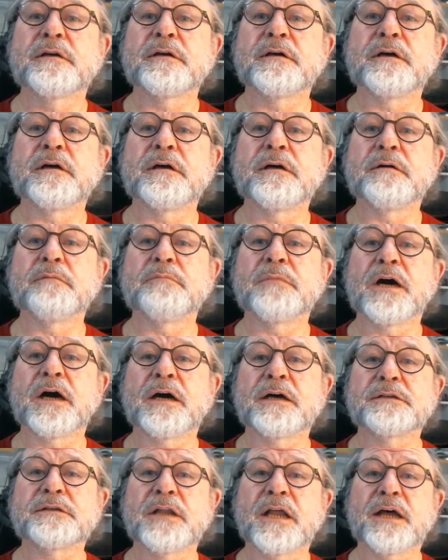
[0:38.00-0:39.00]

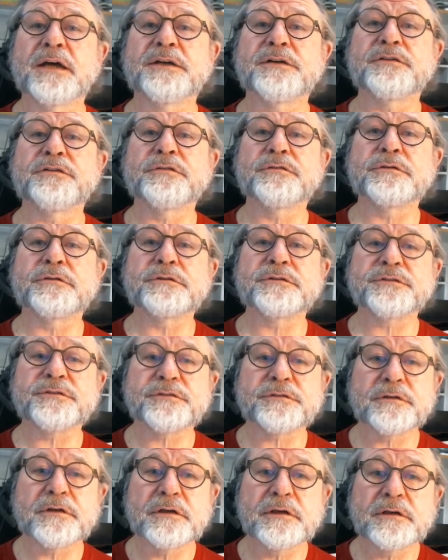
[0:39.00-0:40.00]
online
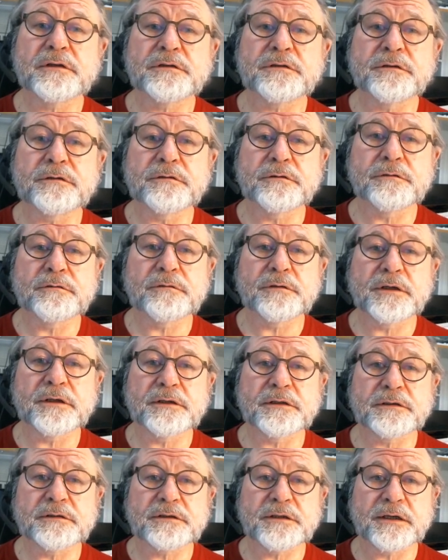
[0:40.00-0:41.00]
tools
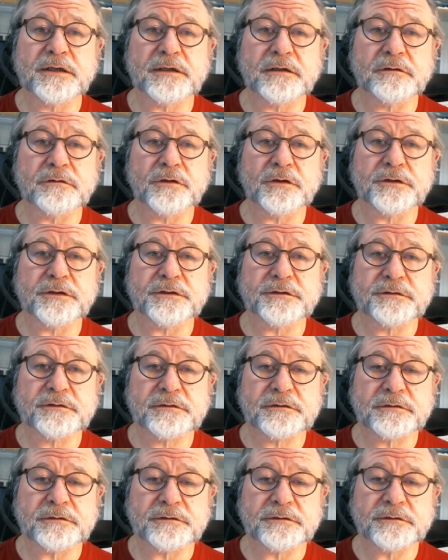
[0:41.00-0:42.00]
to take a look at
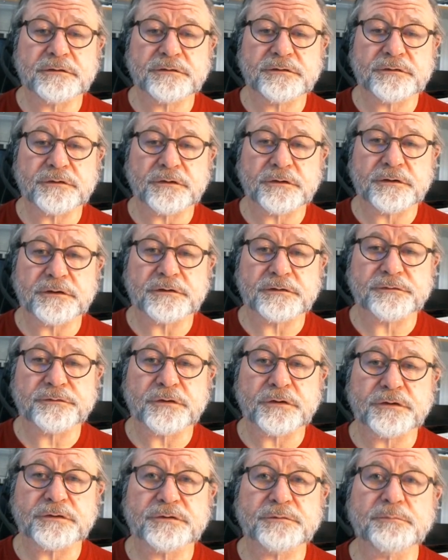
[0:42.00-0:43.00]
circuits
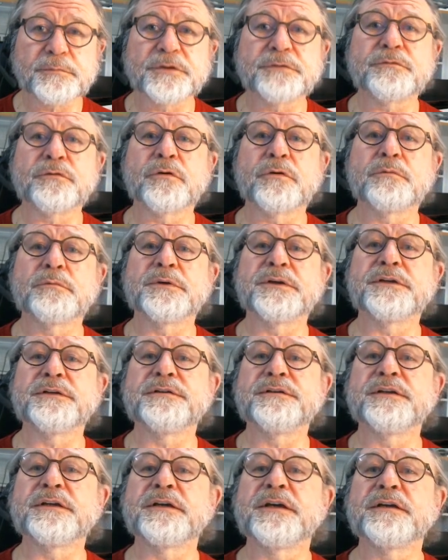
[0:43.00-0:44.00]
first before we
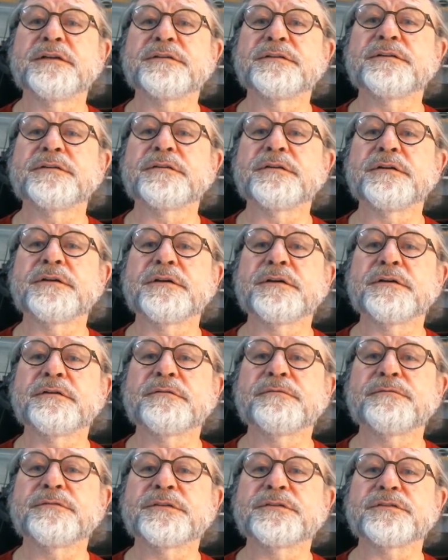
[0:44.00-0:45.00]
dig into the
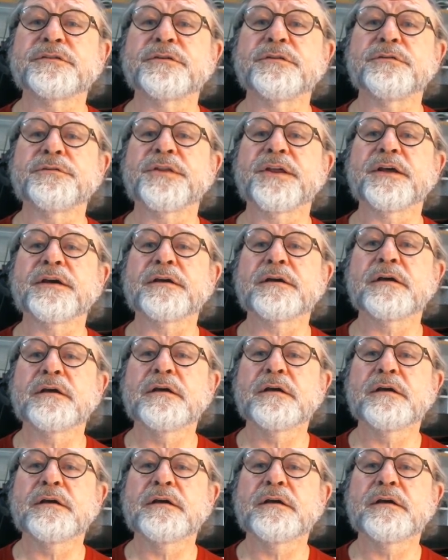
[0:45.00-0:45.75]
physical thing.